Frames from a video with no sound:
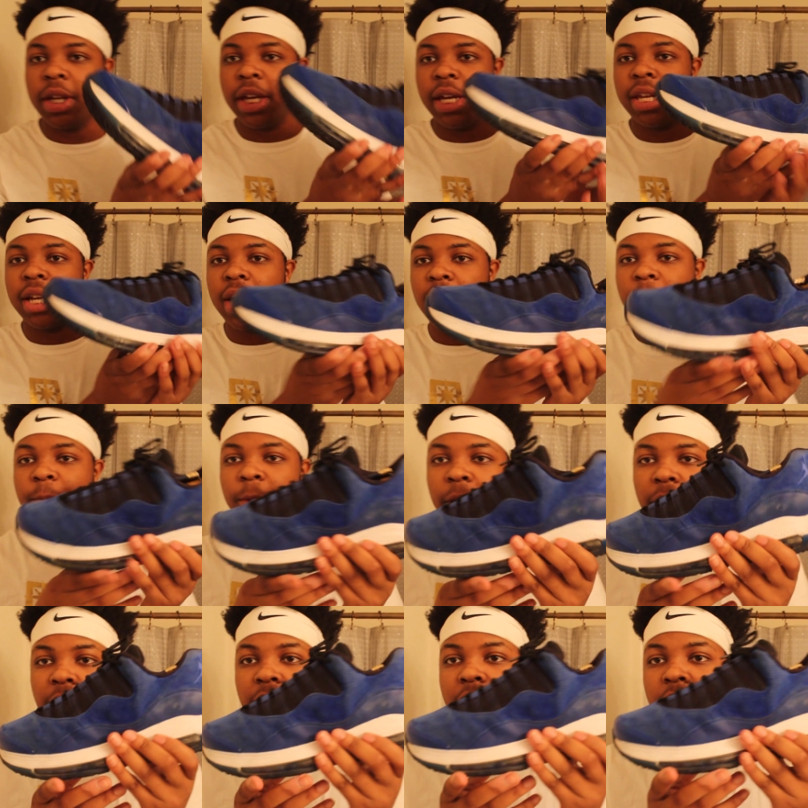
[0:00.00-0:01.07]
ahead and got them
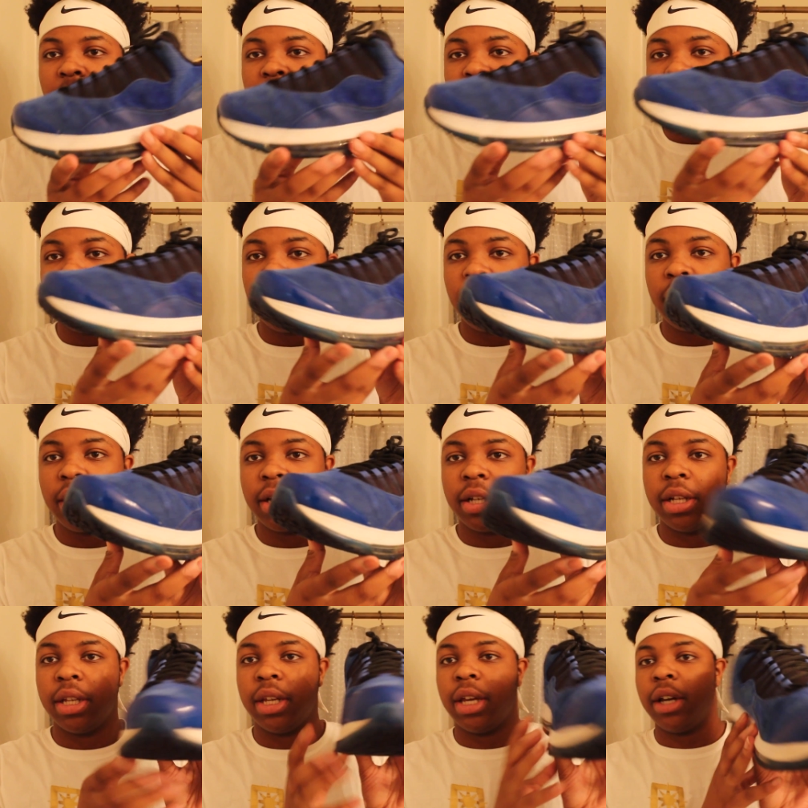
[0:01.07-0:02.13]
right. They all
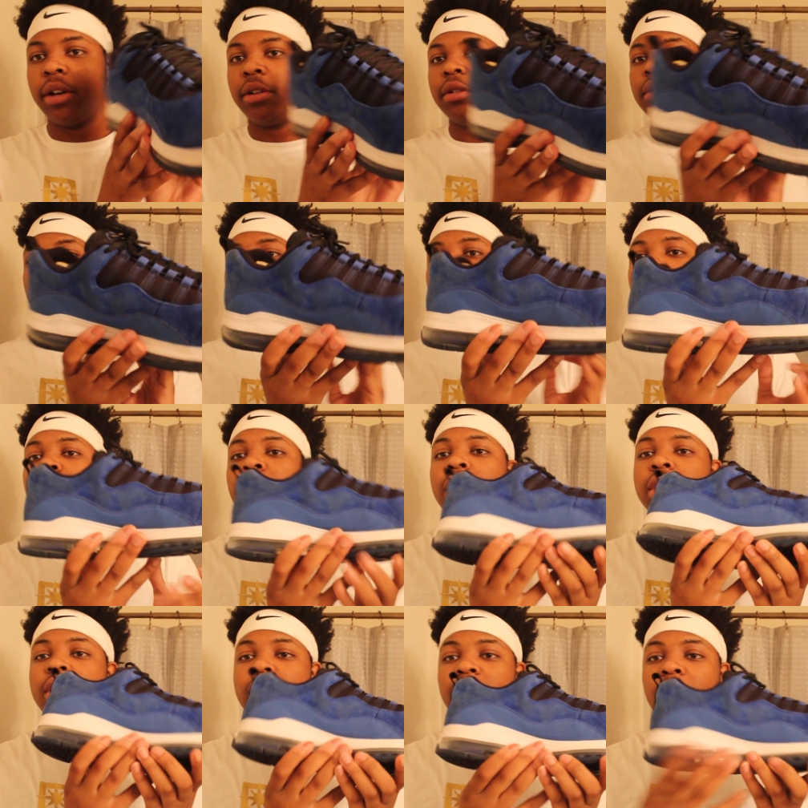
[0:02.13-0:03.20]
good now.
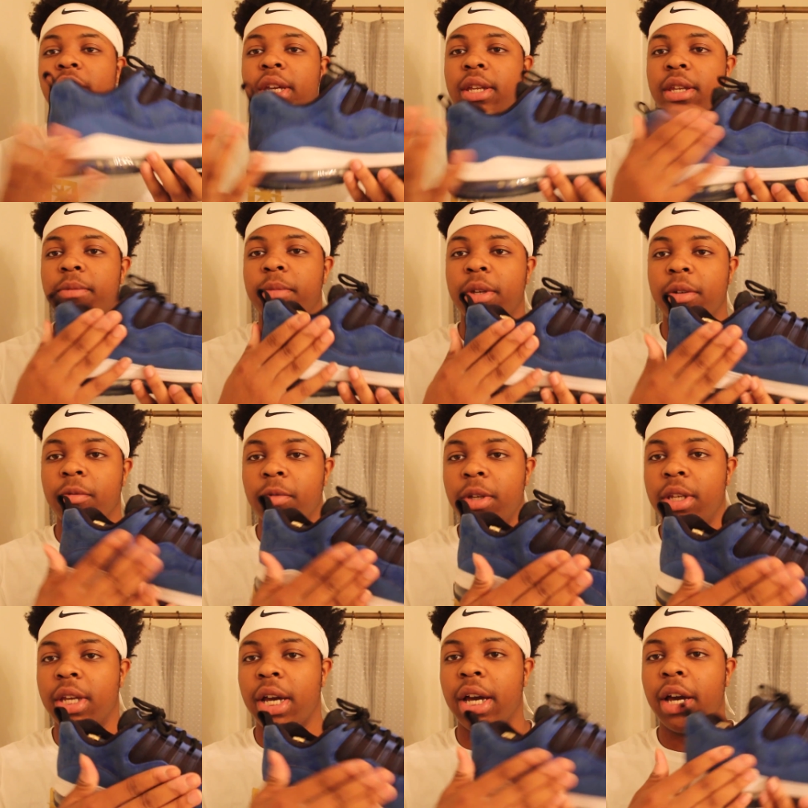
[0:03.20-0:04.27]
Suede and been
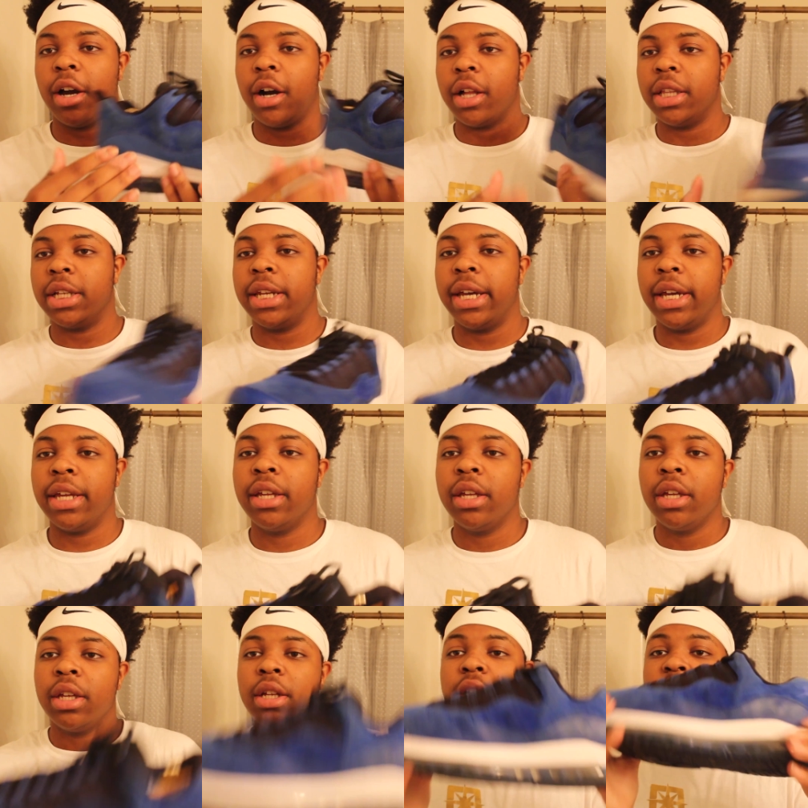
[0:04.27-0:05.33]
redyed, all of that.
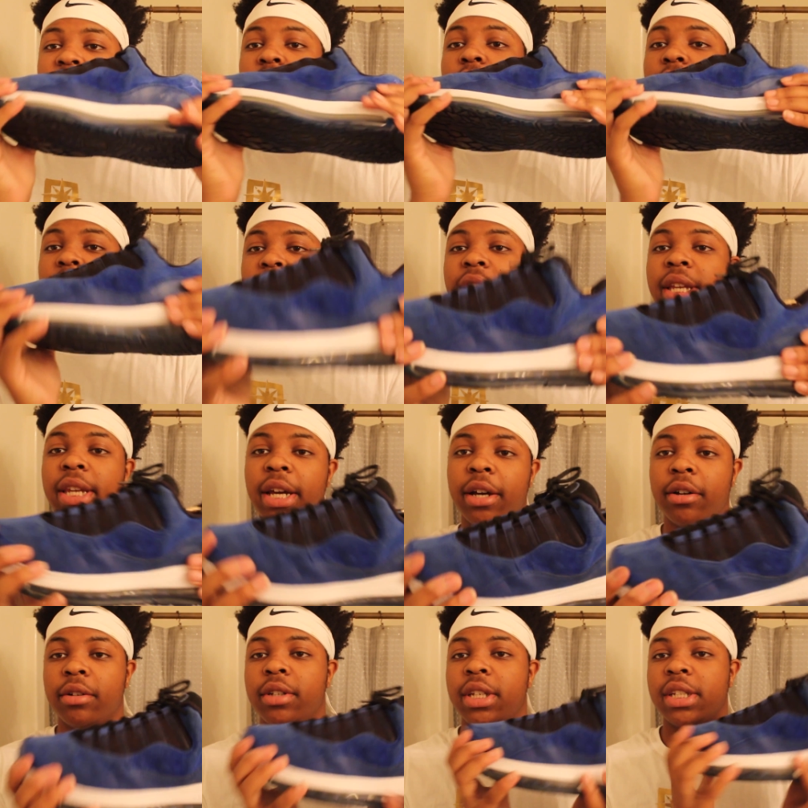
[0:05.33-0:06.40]
Shoe clean
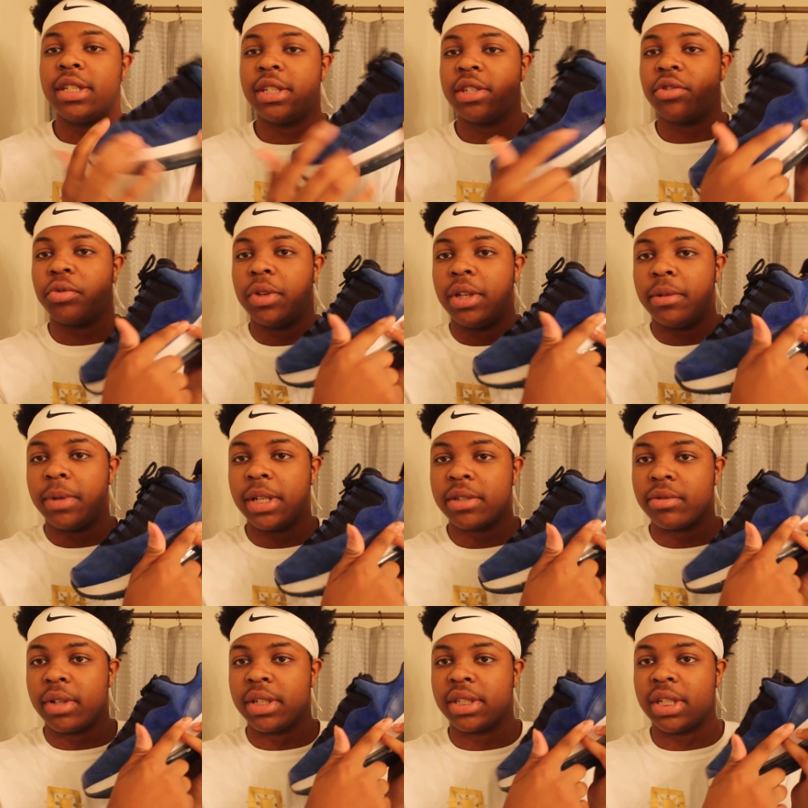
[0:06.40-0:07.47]
now. This is 3M. That's
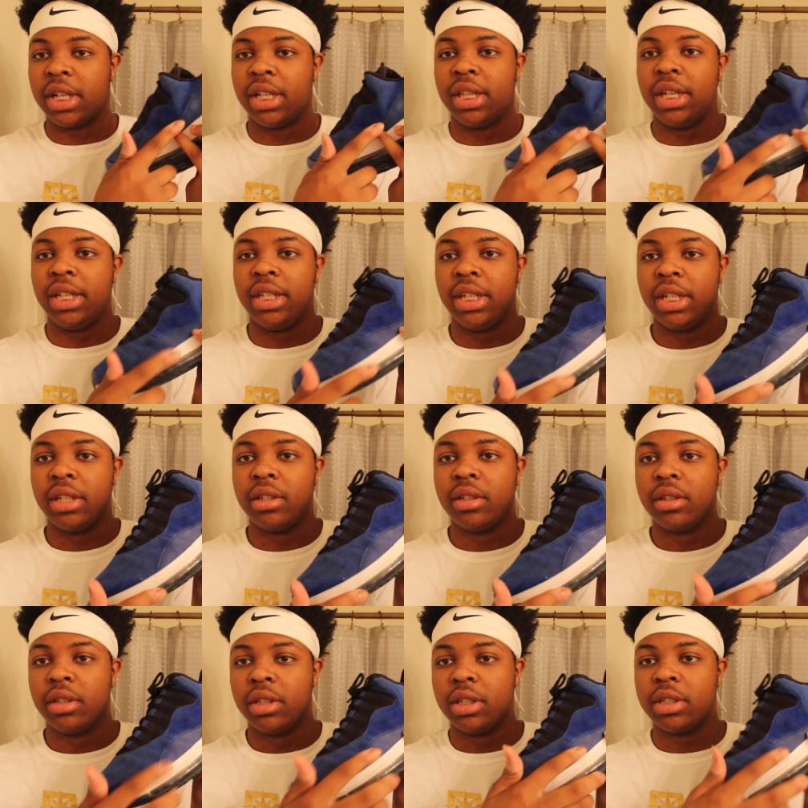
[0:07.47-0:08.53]
why it's shine like that.
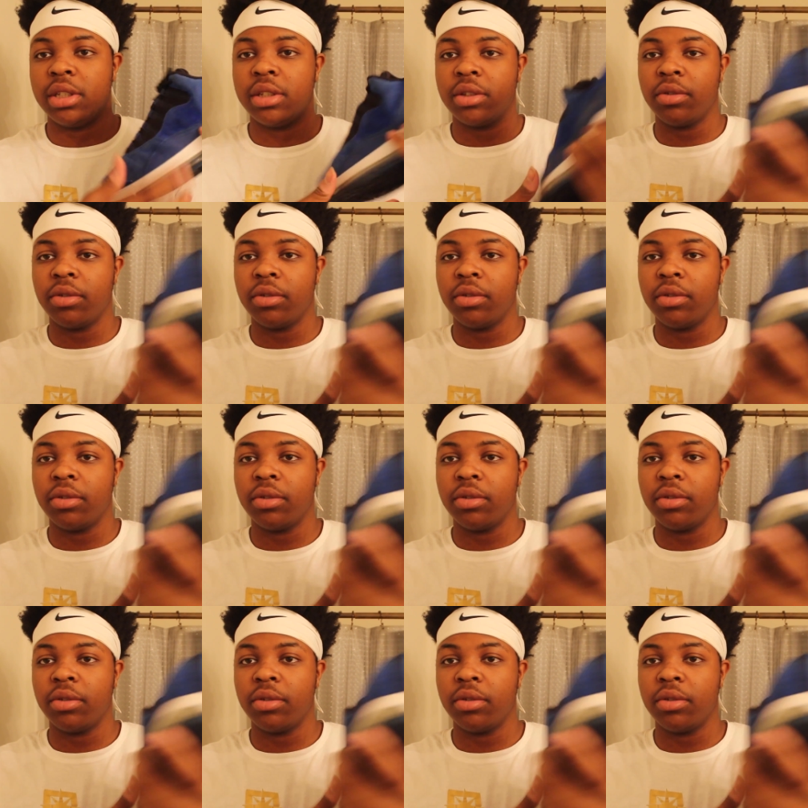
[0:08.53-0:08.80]
This is